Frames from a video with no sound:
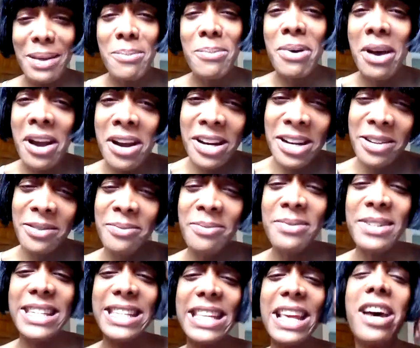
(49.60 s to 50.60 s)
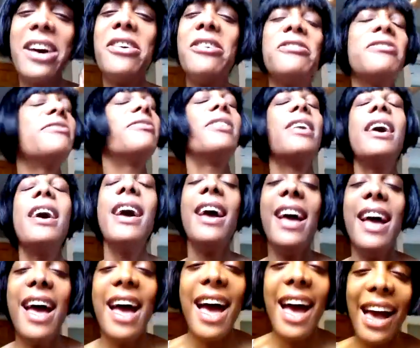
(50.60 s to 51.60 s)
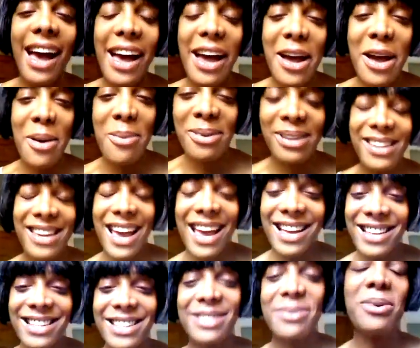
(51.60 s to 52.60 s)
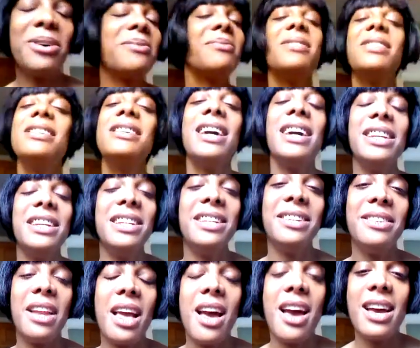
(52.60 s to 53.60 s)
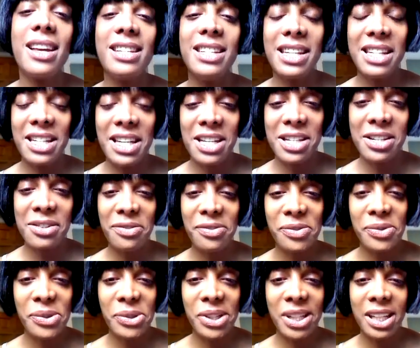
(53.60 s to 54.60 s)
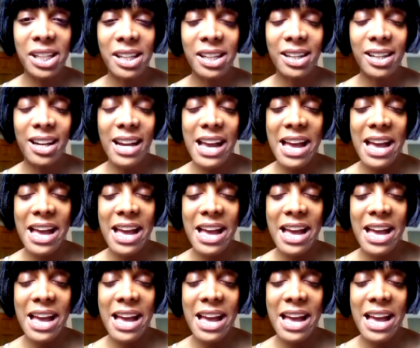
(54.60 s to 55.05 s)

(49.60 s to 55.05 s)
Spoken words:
Pardon self. But yes, welcome to day 94.